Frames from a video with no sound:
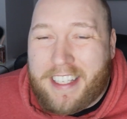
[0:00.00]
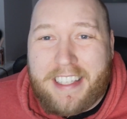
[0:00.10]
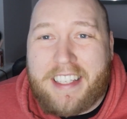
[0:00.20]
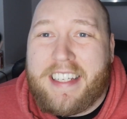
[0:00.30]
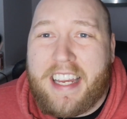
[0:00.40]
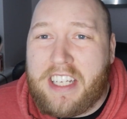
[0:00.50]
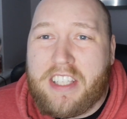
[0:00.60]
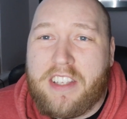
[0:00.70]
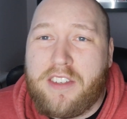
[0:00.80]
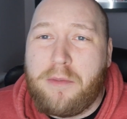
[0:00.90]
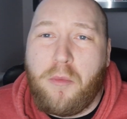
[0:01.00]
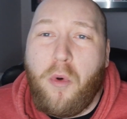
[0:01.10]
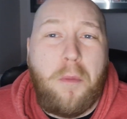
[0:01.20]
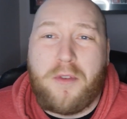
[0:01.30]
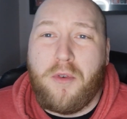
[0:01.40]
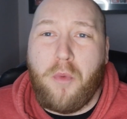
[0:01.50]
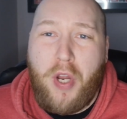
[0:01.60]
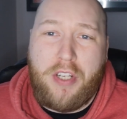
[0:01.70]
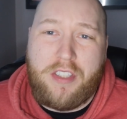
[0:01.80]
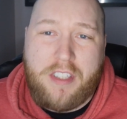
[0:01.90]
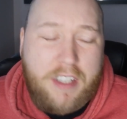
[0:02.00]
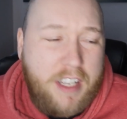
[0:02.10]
at this stage, there's almost no words.